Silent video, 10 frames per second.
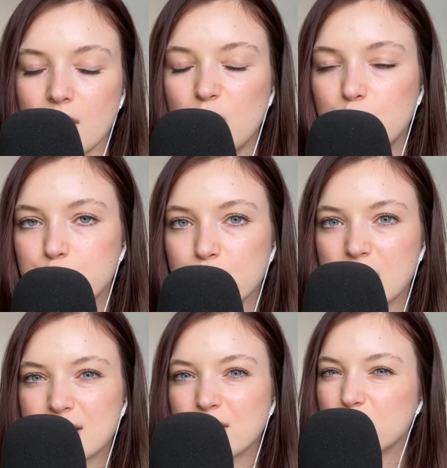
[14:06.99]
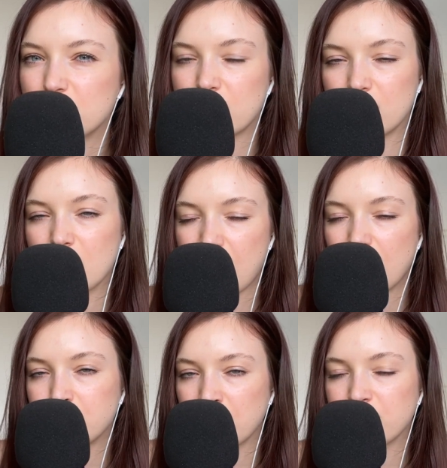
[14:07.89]
You should listen to
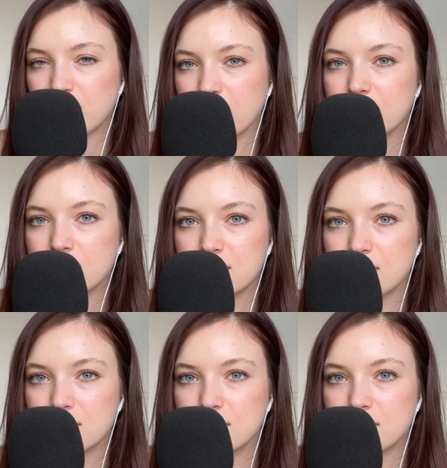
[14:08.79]
how they feel,